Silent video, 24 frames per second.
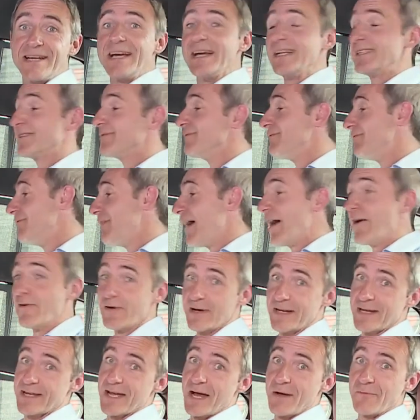it's
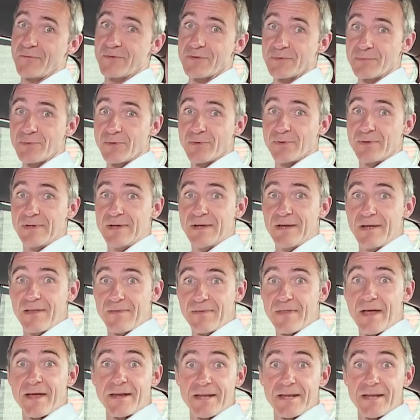very comfortable. That